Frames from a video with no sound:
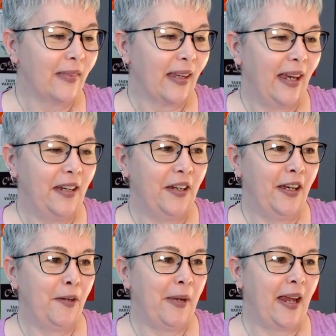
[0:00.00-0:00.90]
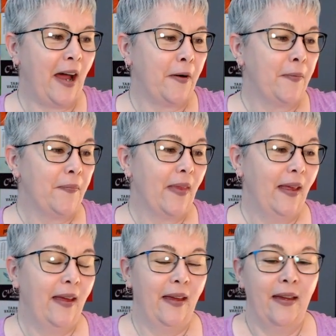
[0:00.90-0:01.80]
Can you hear me now?
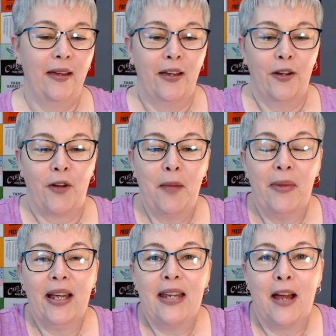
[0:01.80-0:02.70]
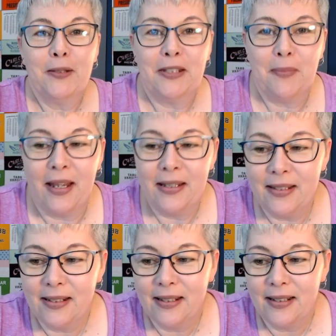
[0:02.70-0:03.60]
Great big announcement.